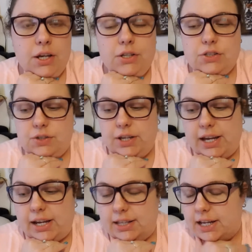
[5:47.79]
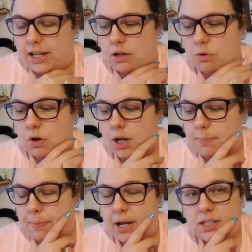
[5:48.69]
So yeah, and then I
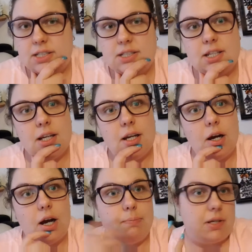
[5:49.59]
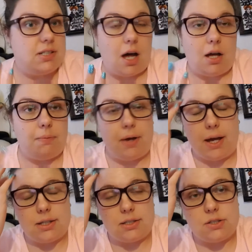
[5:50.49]
bus home,
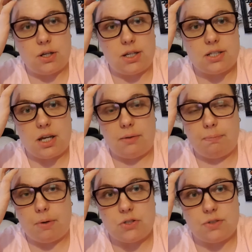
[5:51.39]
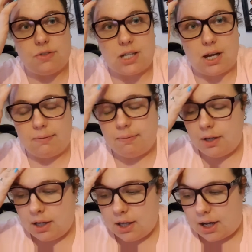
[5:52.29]
as you guys know, most of the time.
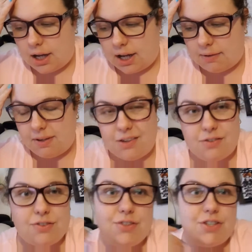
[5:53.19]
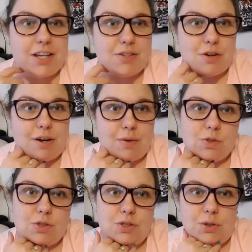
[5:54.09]
If Shay's not
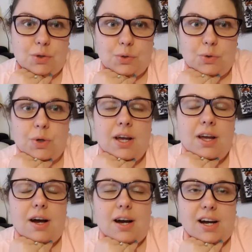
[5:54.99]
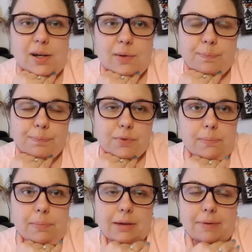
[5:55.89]
around to
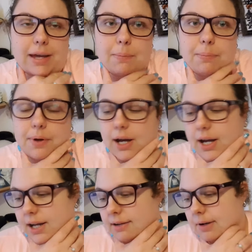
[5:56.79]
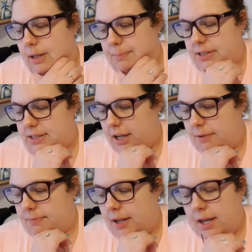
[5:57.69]
pick me up, I bus
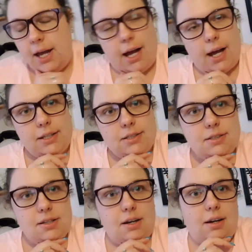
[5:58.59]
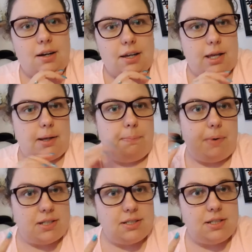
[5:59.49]
home, and I
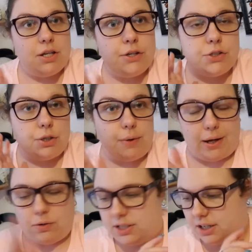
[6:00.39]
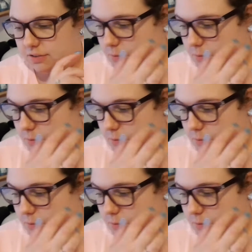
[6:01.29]
bussed to Aldi after